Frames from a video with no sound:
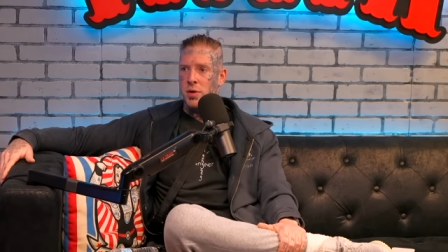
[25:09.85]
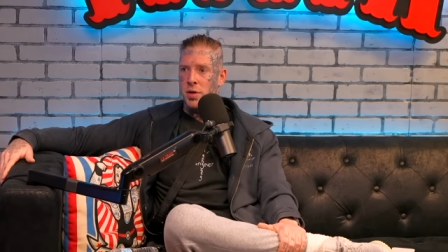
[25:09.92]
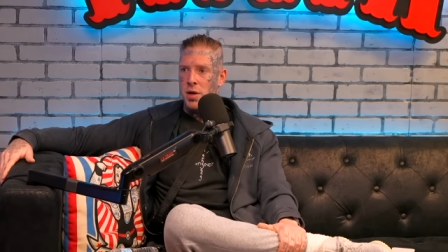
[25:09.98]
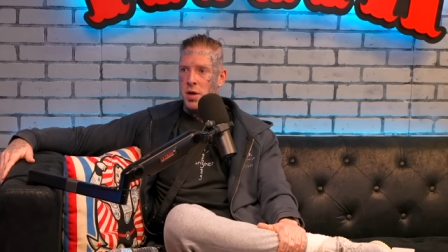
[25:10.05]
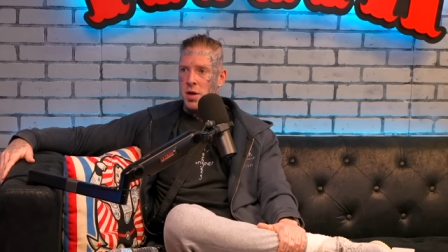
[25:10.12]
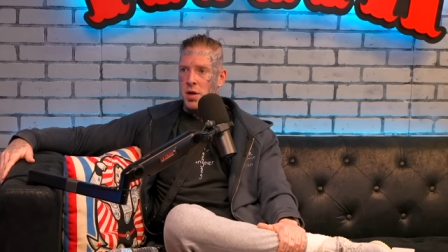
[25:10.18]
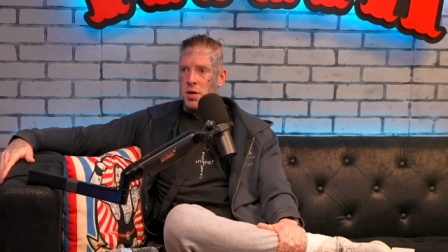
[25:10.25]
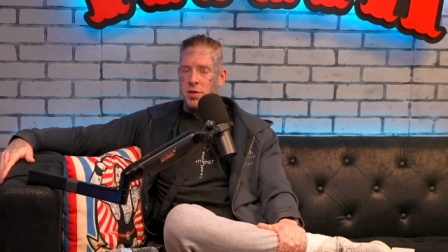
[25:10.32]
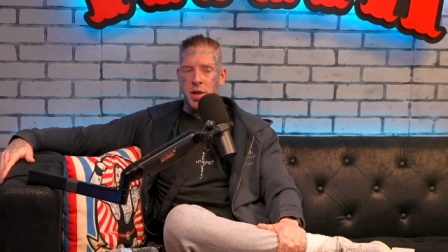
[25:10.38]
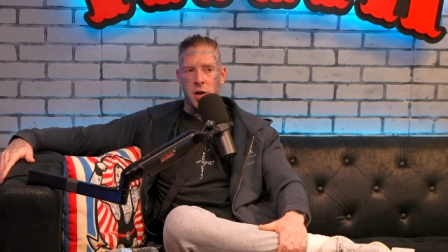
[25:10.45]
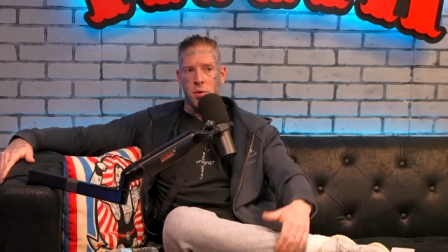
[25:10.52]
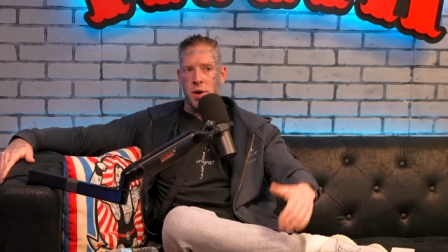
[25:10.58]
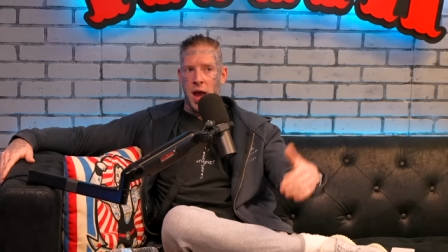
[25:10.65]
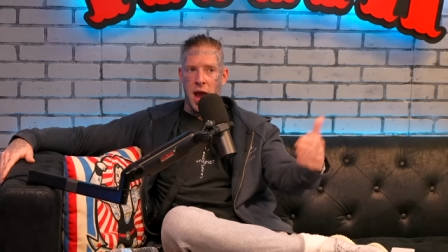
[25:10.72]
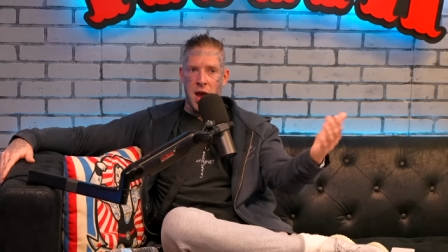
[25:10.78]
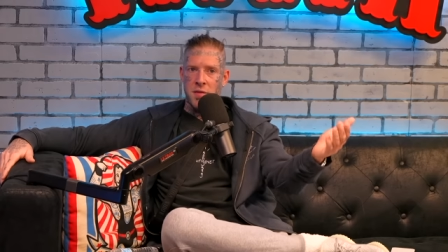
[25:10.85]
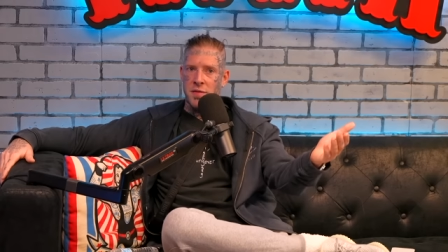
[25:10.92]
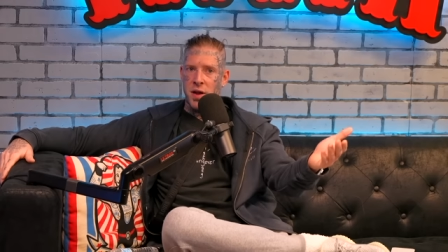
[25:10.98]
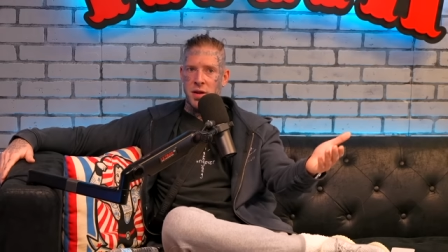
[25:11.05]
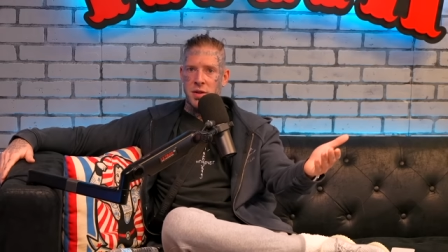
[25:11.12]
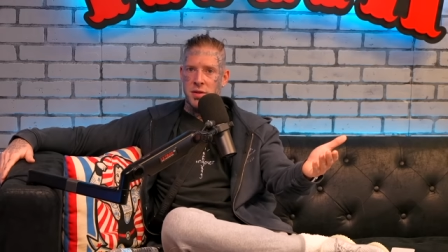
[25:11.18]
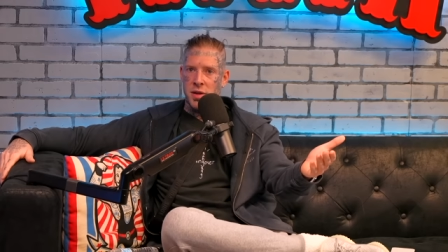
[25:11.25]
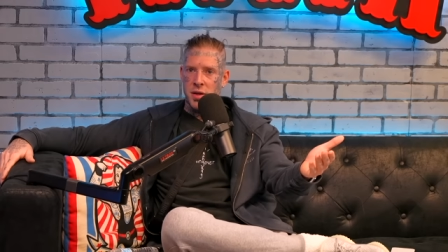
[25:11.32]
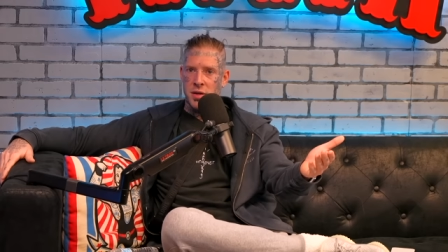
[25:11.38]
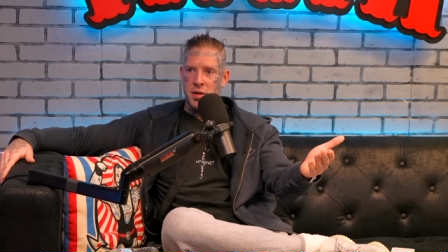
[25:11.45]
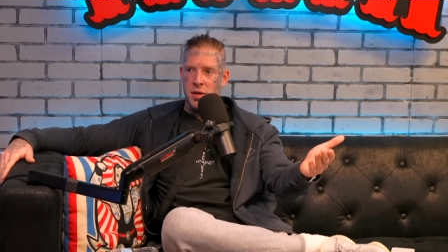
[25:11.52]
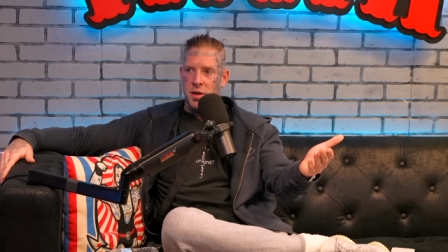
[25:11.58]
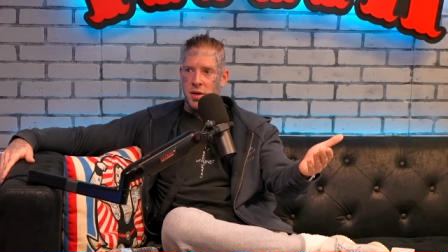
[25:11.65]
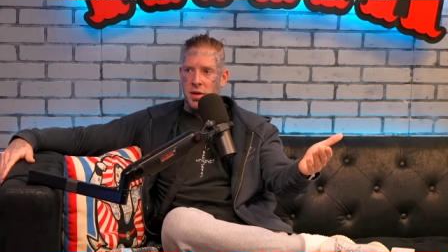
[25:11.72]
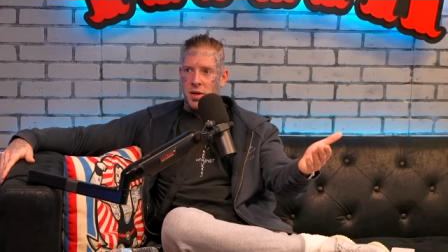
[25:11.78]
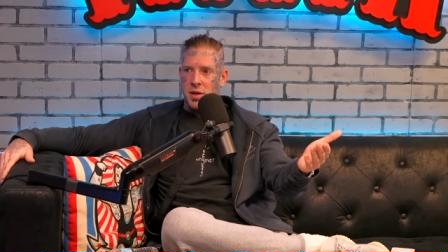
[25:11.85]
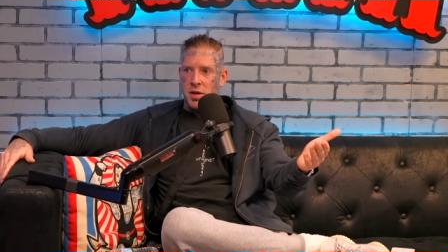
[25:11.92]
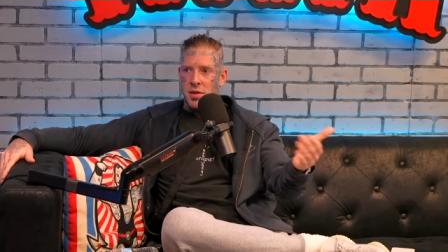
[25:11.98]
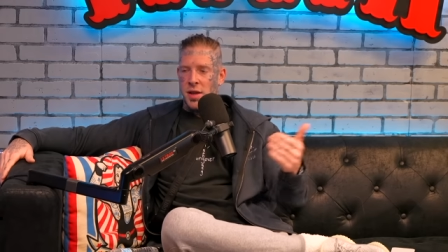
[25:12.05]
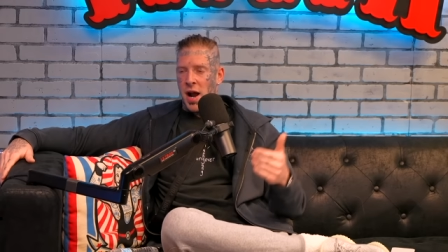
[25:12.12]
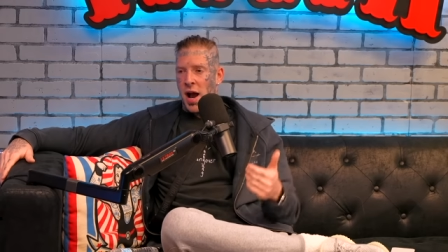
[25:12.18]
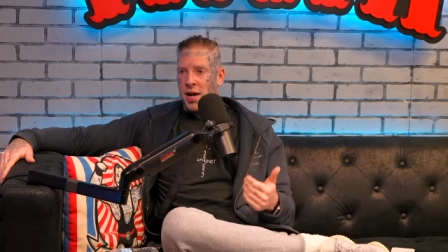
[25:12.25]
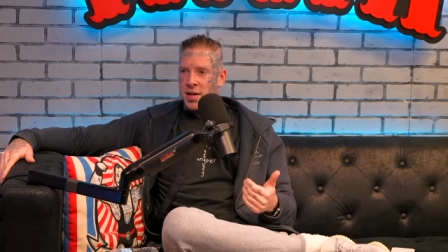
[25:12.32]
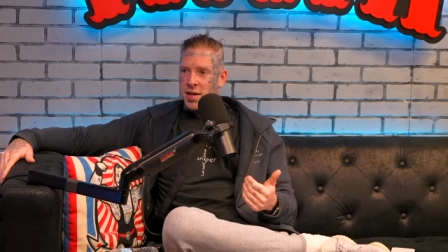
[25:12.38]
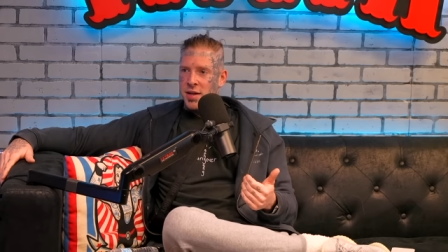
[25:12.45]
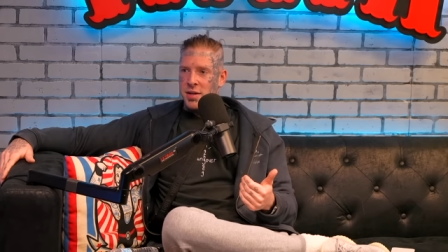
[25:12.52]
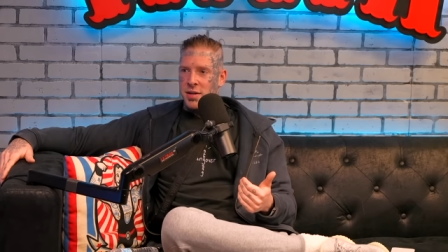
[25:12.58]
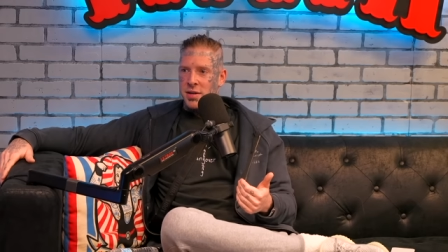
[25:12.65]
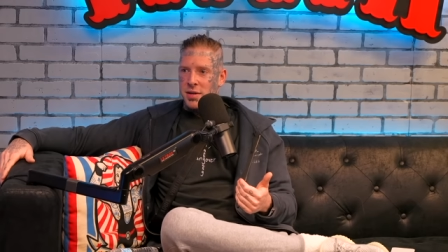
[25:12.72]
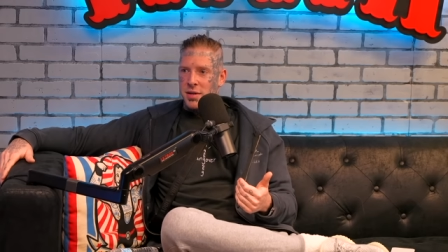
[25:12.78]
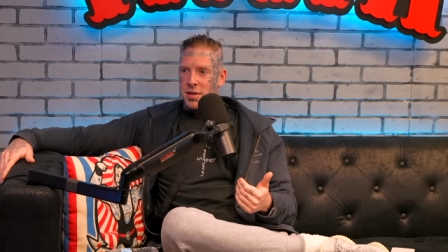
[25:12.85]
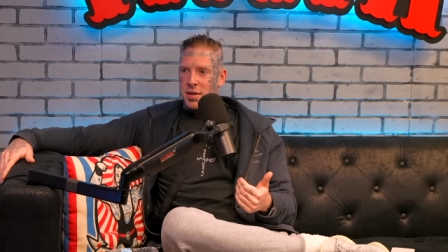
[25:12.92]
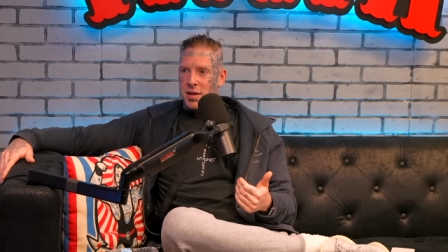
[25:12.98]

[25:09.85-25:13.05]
Yeah, they don't have anything that I need.